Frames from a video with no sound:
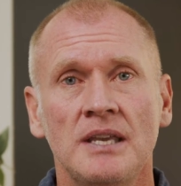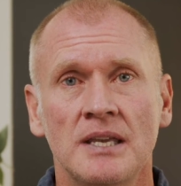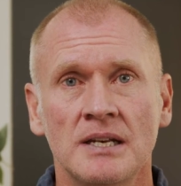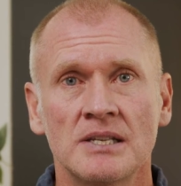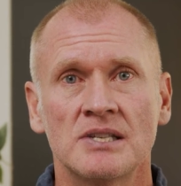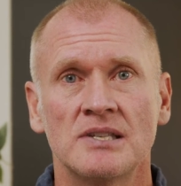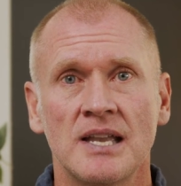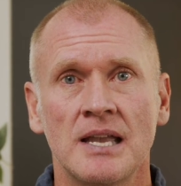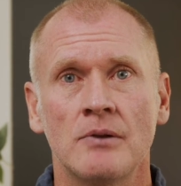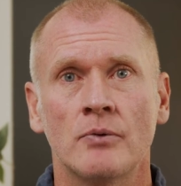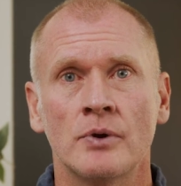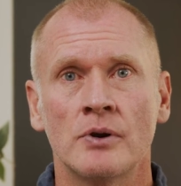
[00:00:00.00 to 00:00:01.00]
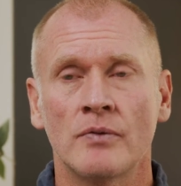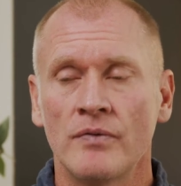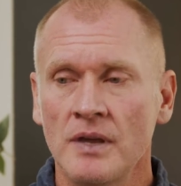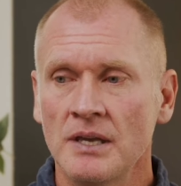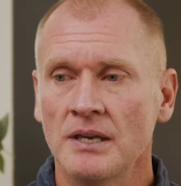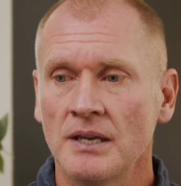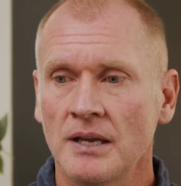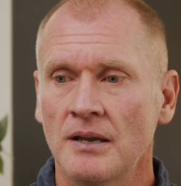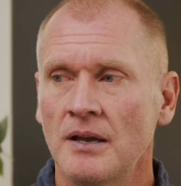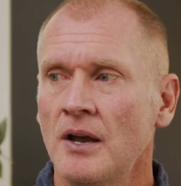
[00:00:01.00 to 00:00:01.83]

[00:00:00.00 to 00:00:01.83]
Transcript: in a state where you're thinking,